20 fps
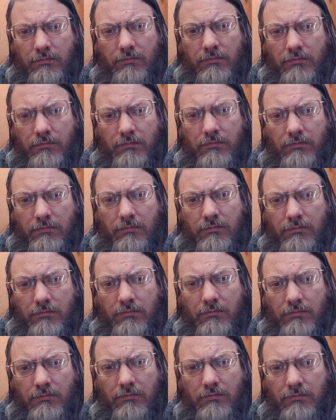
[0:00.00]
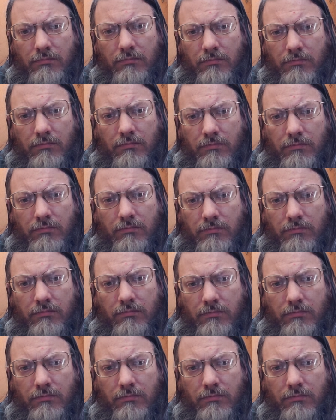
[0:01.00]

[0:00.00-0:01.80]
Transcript: No one is speaking in this clip.